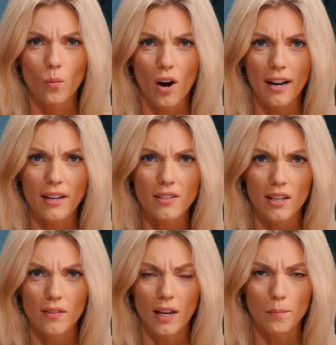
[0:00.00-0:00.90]
Why is
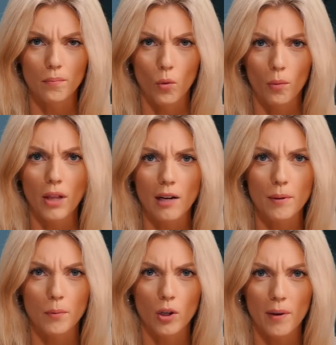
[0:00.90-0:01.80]
it that more black
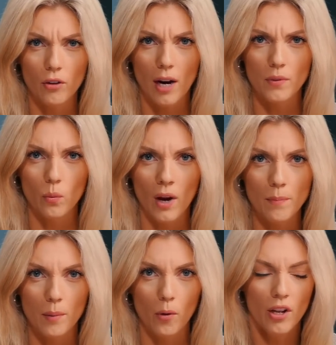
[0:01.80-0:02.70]
people commit crimes than
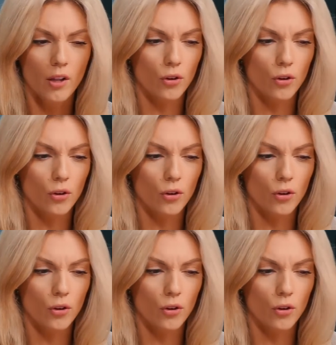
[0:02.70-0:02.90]
white people?